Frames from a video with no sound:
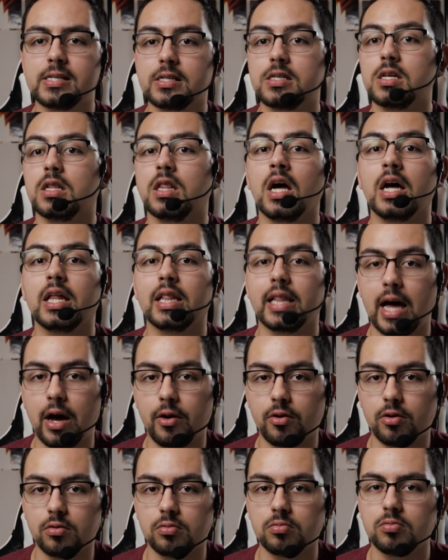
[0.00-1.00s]
it's a lot
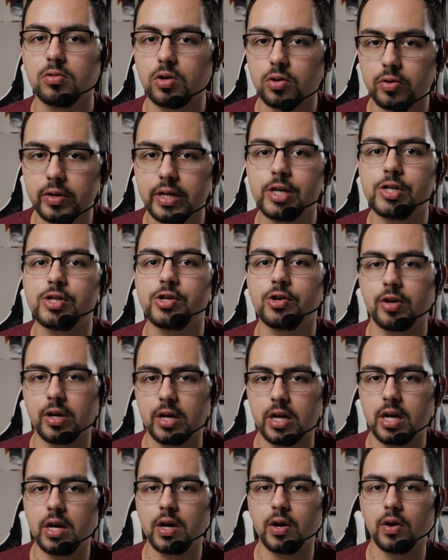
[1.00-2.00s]
louder, a little easier to
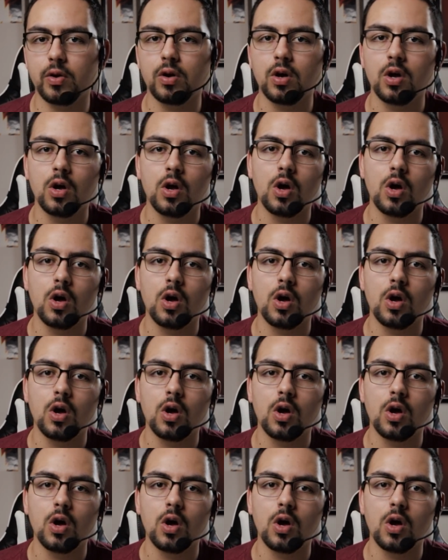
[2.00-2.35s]
hear,